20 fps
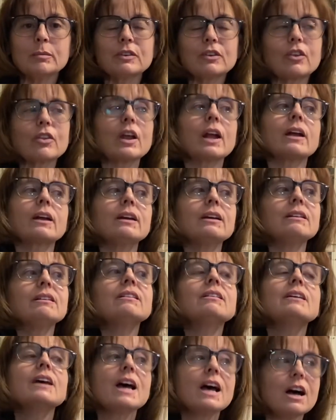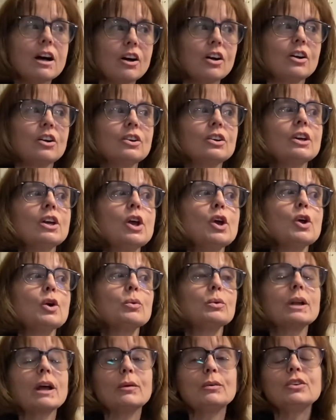so that I could tell
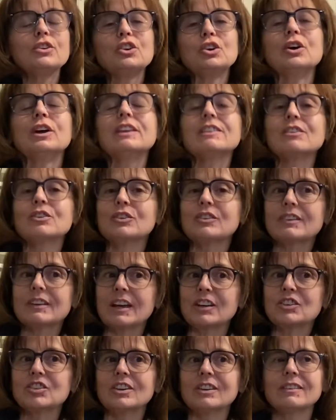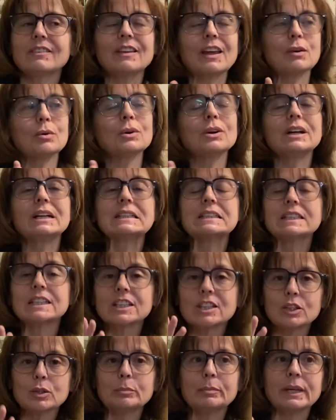when I was doing those sessions, they were a
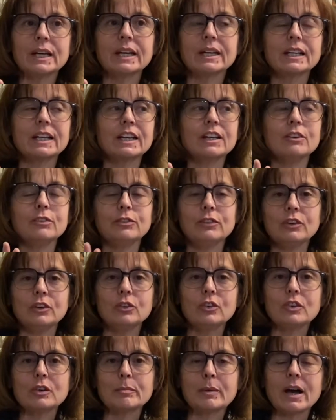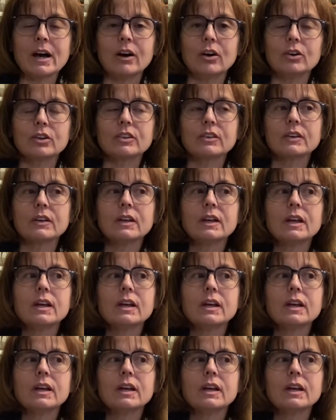little bit confused about